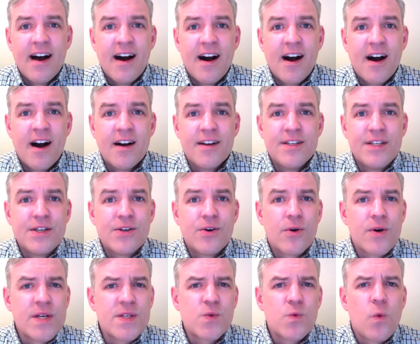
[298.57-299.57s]

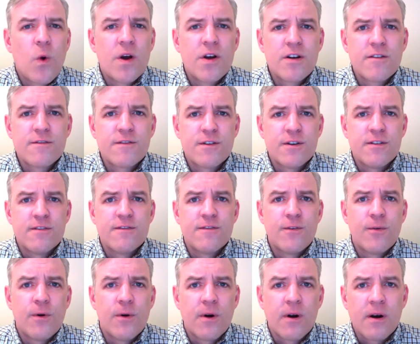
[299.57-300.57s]
nigori is wonderful
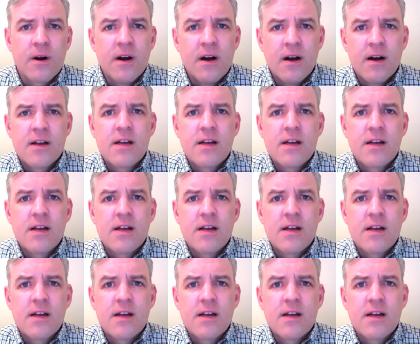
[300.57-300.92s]
for